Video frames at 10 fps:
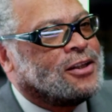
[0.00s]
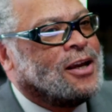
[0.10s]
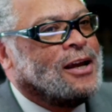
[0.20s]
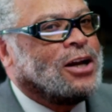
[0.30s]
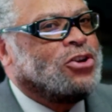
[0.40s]

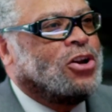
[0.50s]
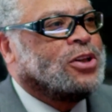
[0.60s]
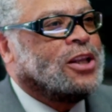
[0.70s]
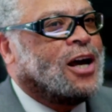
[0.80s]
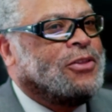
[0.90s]
Now, you know,
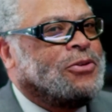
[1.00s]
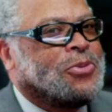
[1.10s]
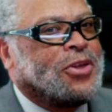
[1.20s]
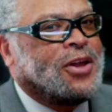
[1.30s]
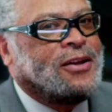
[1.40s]
the other
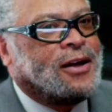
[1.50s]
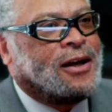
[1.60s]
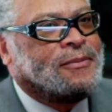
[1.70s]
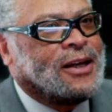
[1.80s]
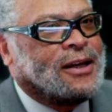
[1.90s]
thing
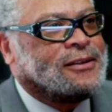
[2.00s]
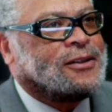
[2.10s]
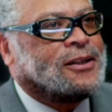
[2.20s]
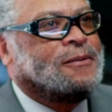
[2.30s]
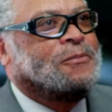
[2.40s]

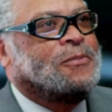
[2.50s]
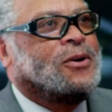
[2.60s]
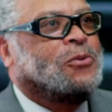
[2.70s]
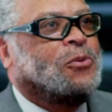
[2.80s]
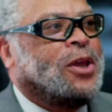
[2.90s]

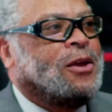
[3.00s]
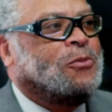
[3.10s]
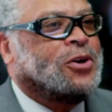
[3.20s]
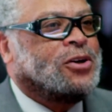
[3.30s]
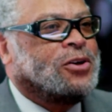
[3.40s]
we
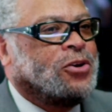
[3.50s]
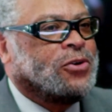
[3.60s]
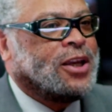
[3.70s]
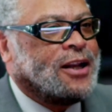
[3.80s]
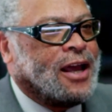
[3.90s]
were
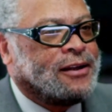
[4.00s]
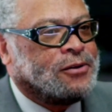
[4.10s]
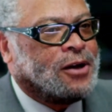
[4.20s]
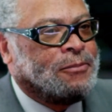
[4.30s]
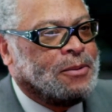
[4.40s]
looking at,
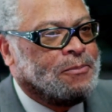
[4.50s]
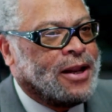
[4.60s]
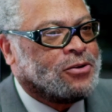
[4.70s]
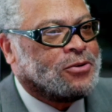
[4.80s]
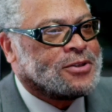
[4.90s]
the
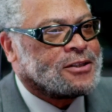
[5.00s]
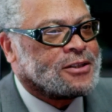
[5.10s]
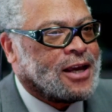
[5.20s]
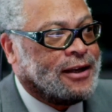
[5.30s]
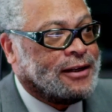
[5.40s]
medical
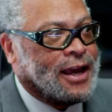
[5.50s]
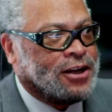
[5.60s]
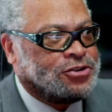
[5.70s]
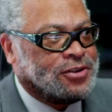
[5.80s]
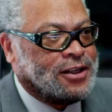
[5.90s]
society
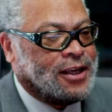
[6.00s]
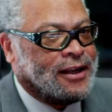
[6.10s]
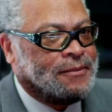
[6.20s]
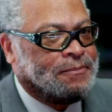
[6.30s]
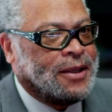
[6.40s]
actually had
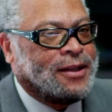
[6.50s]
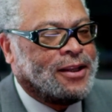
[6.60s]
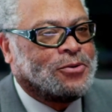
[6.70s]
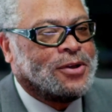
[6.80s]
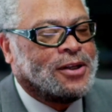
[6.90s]
a meeting
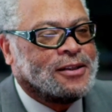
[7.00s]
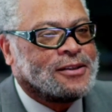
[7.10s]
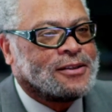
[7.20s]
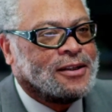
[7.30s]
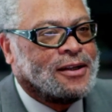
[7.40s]
on this,